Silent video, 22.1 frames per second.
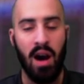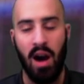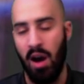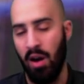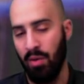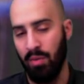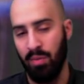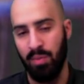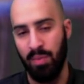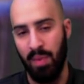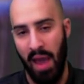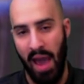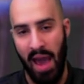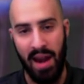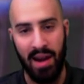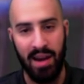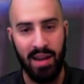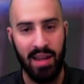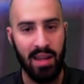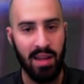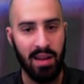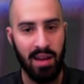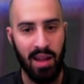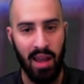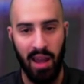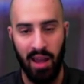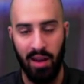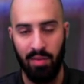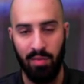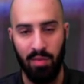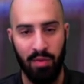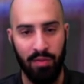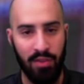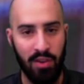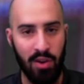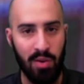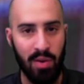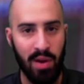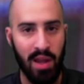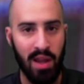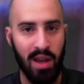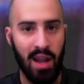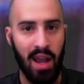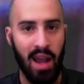I'll edit it and
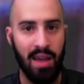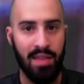review it,